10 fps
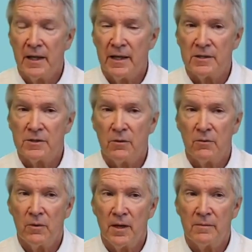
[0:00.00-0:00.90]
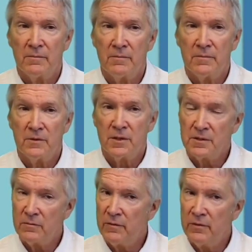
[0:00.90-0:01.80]
And
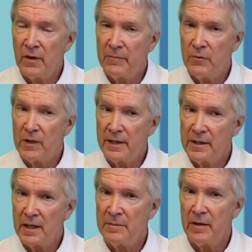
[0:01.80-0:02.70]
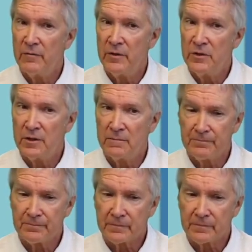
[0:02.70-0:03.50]
just to review, when I talk about vision,